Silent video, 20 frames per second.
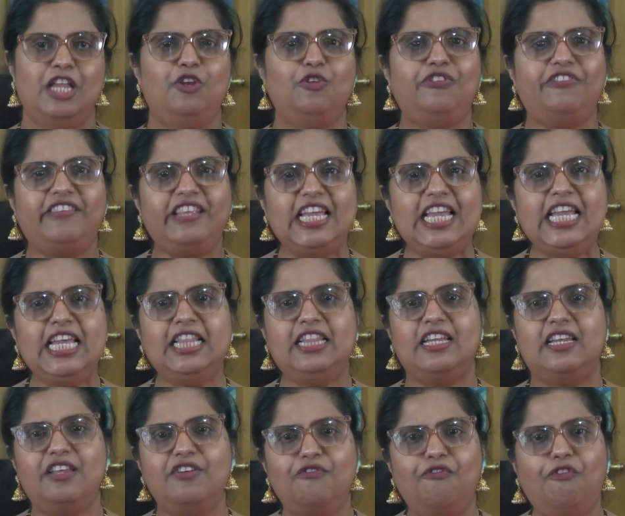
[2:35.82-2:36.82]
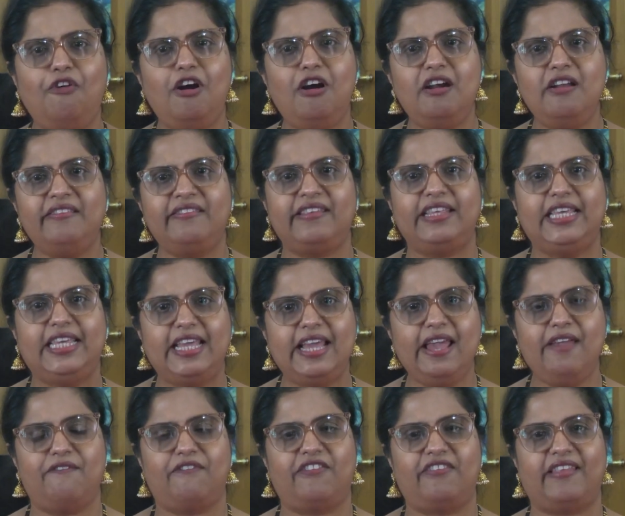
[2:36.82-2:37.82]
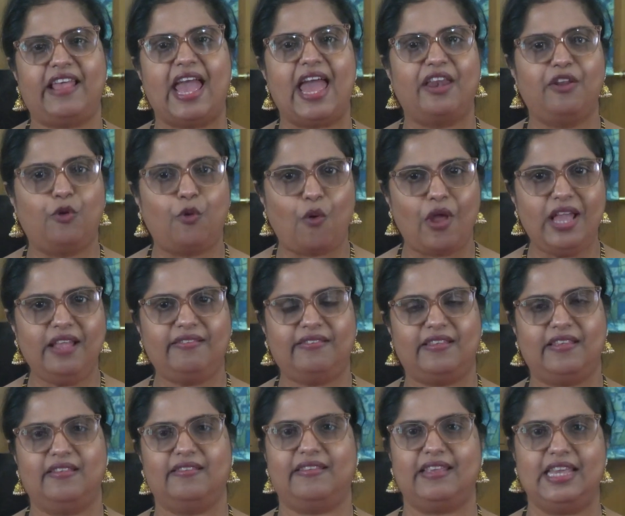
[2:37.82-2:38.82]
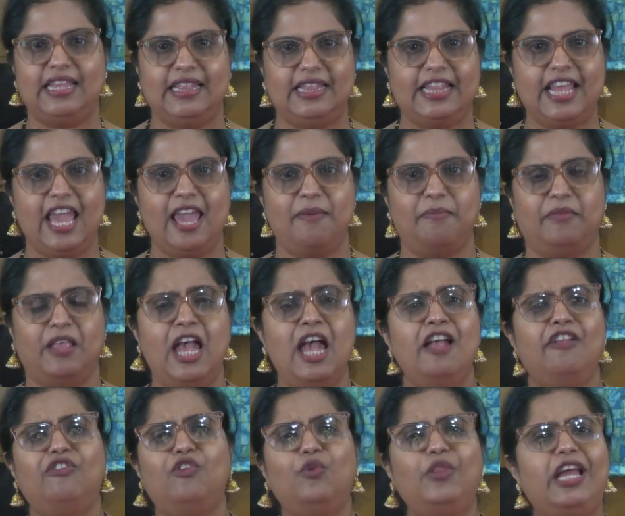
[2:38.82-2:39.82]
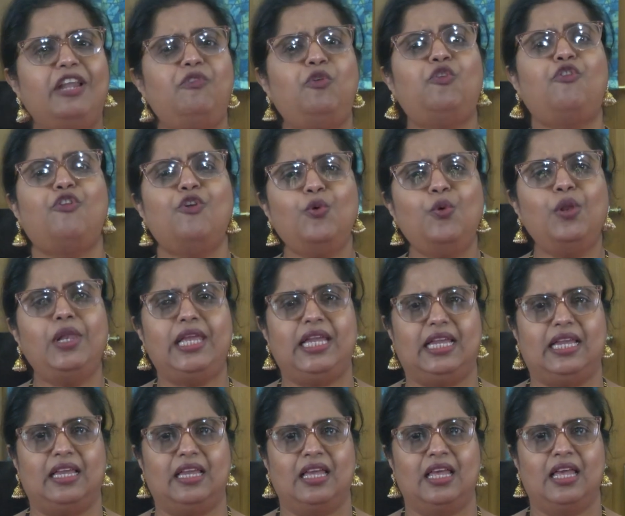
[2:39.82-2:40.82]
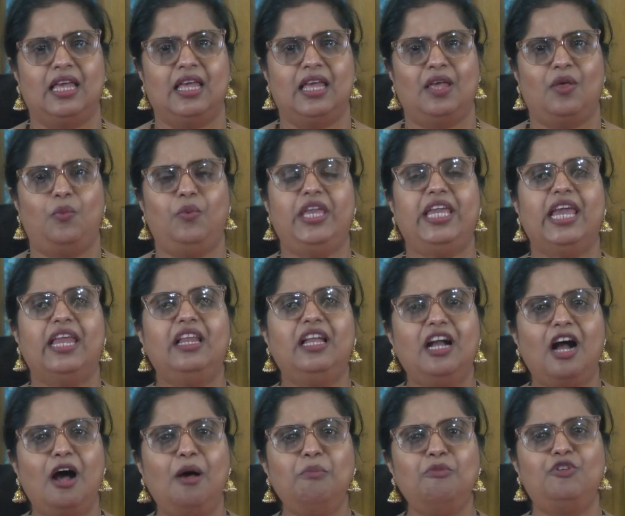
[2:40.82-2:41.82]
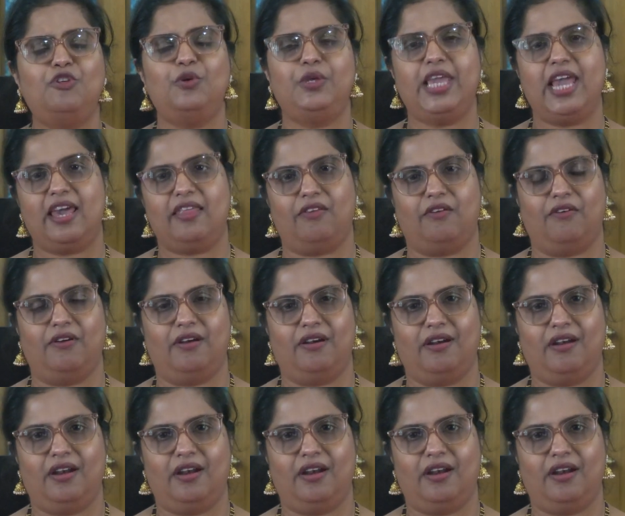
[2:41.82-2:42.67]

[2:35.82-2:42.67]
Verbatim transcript: to see the diverse gifts and graces in them so that truly we can come together